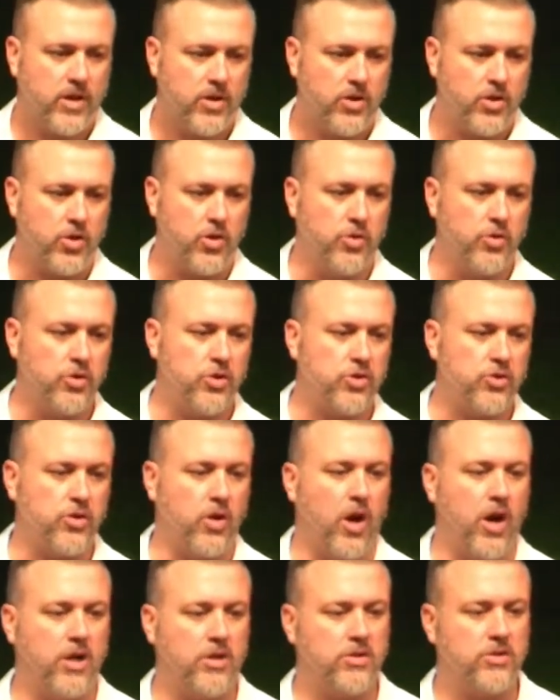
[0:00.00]
you
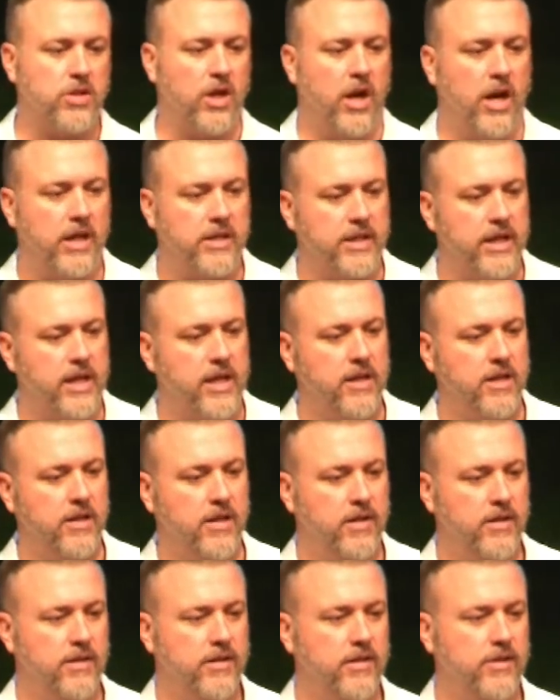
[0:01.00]
start talking
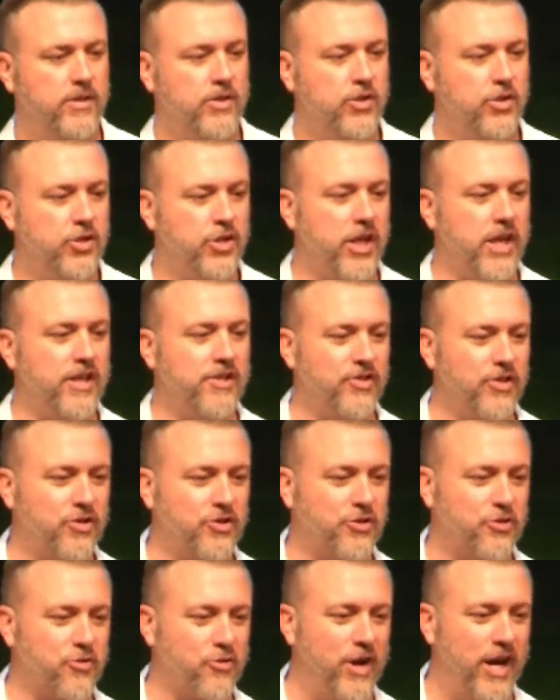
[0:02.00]

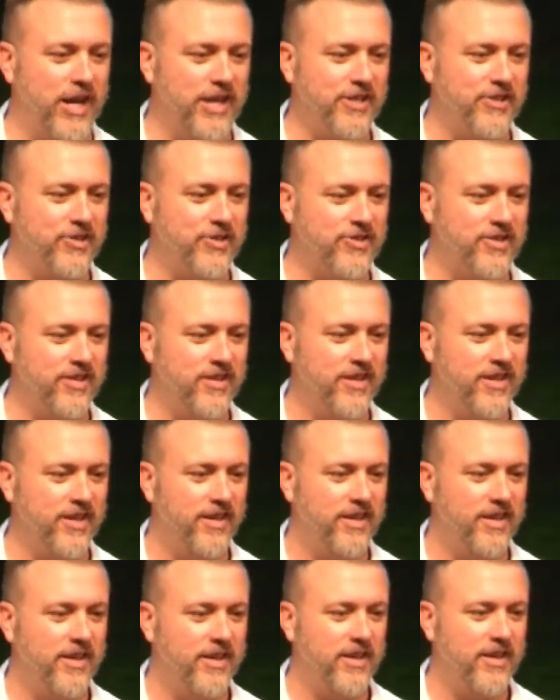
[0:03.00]
Jesus Christ
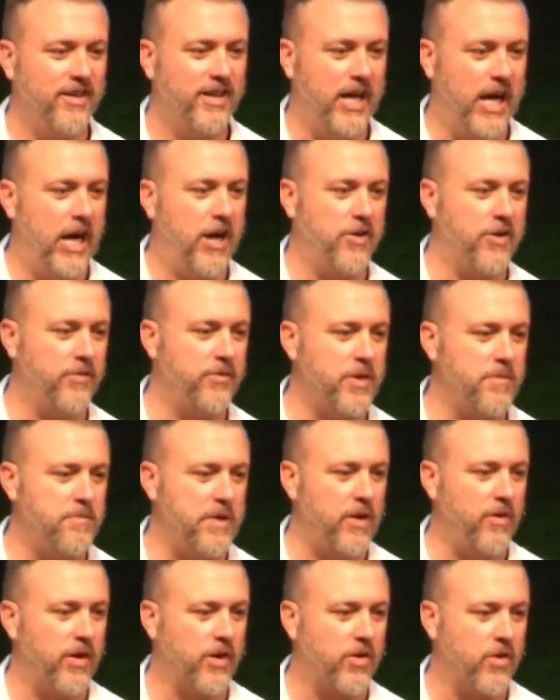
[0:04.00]
out of the
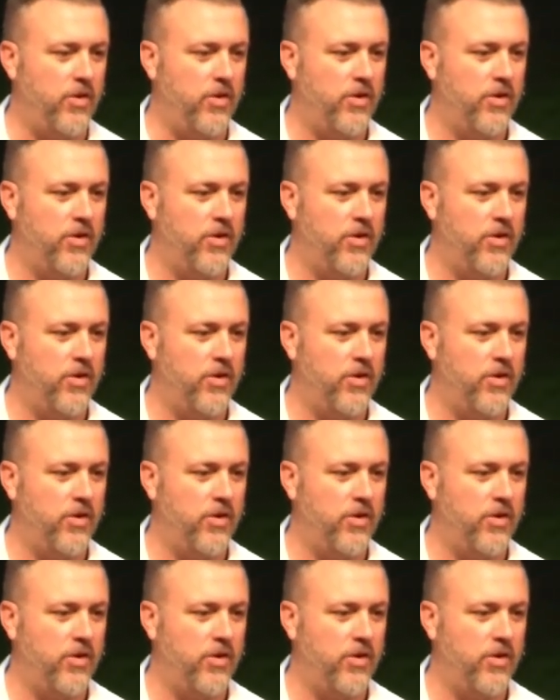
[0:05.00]
miracle.